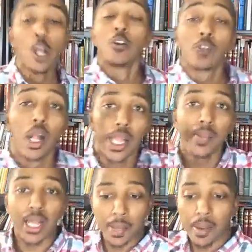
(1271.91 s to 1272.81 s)
So let
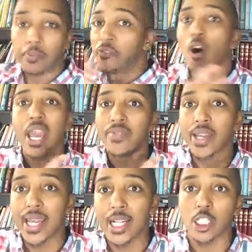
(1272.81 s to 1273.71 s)
me let me before I even
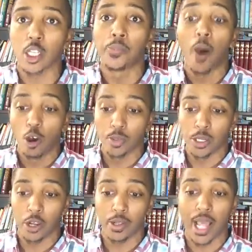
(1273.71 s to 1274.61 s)
get to
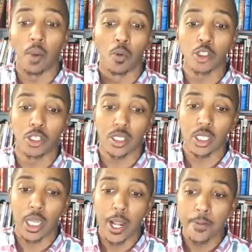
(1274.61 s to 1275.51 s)
post-modernity, I want you to
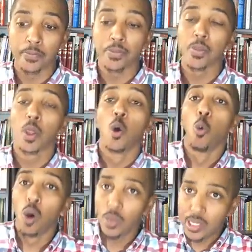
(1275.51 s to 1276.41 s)
see
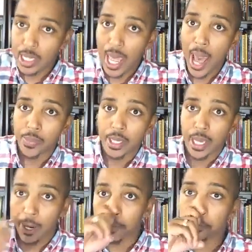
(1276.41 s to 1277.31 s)
what we see happening
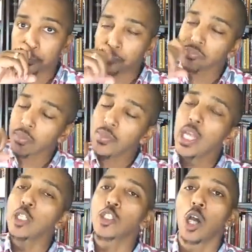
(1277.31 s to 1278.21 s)
here.
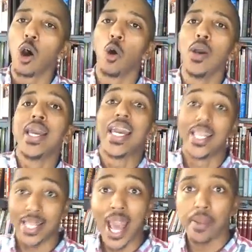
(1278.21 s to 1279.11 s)
So
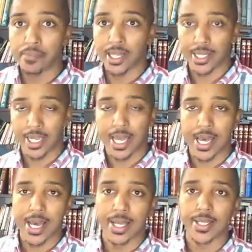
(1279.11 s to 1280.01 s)
enlightenment
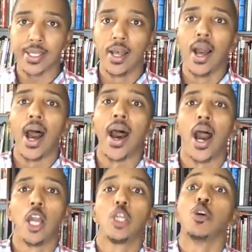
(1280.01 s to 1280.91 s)
says
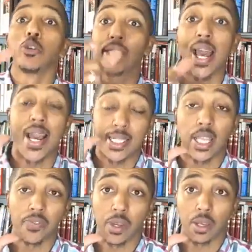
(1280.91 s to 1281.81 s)
uh, use
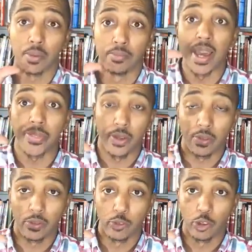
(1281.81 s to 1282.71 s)
scientific method
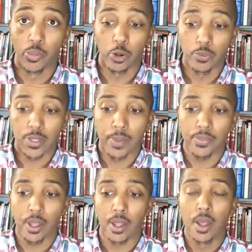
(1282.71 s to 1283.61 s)
to prove
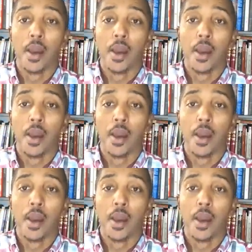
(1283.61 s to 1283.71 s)
something.